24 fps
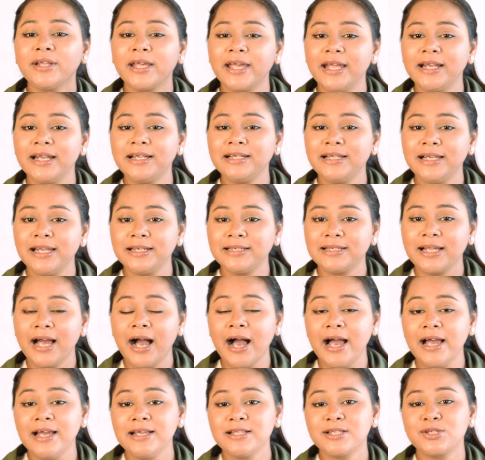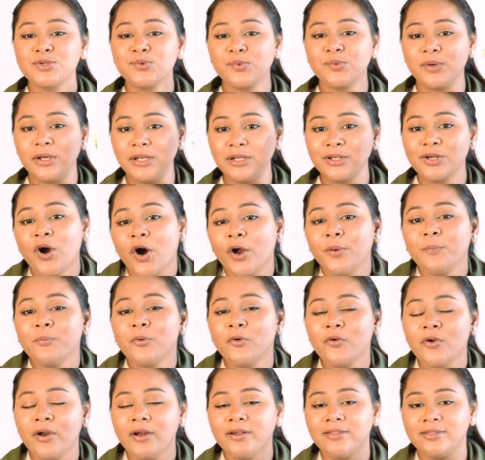get led, guys, to
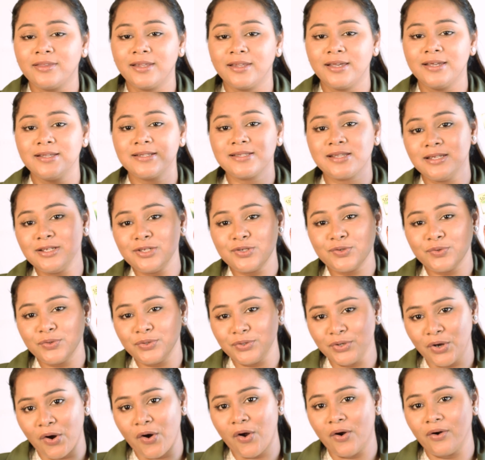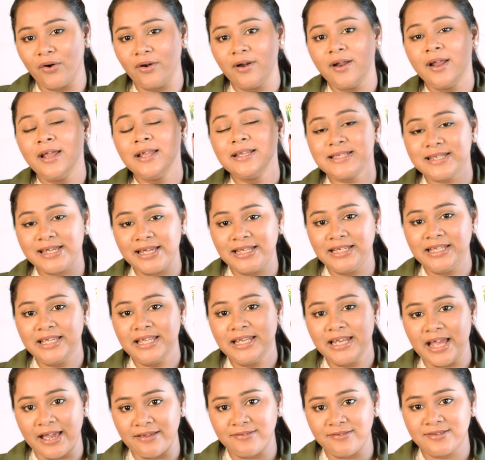incorporate this into your
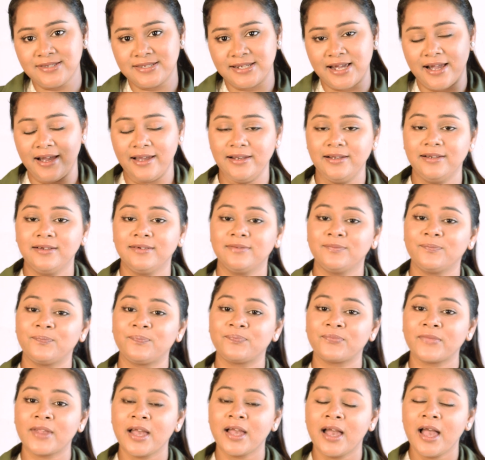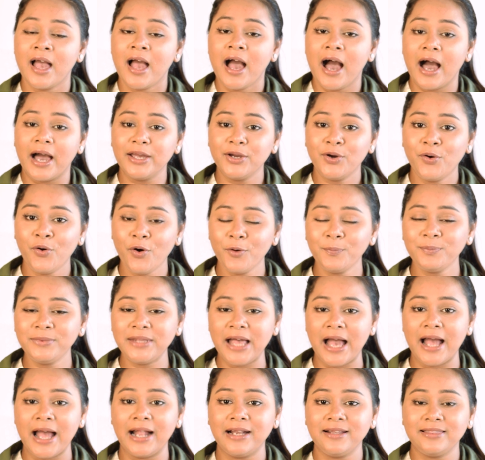daily lifestyle. I hope
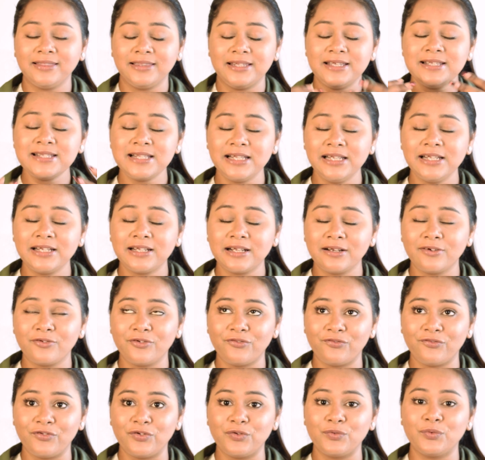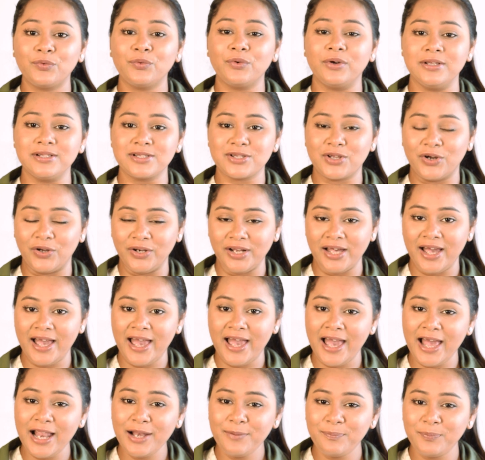that this little review is gonna
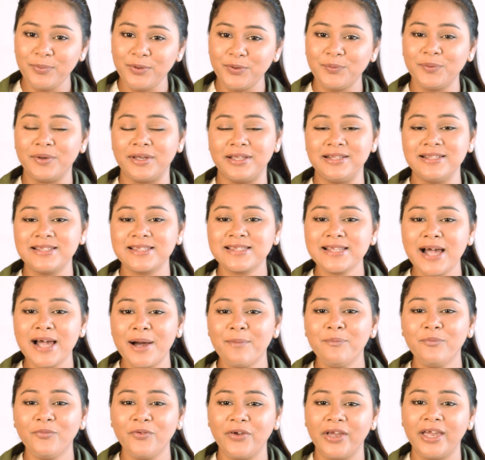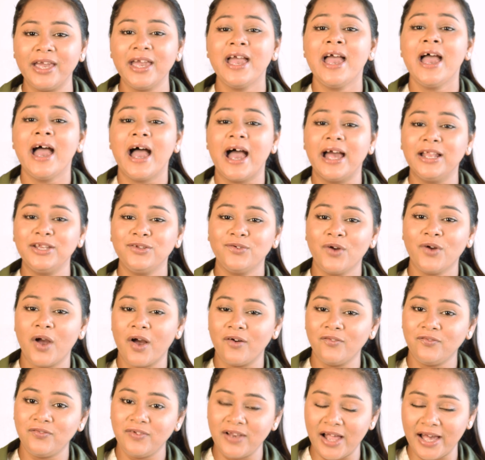help you in some way and you
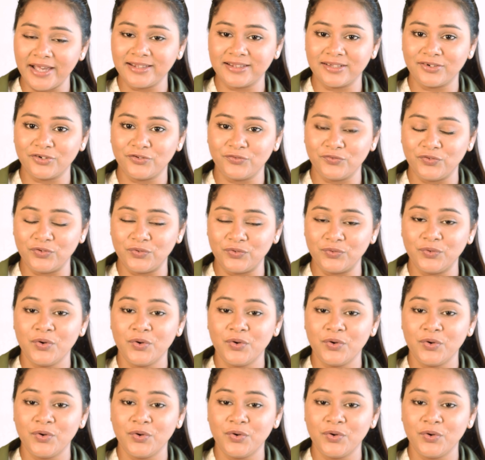have liked the review.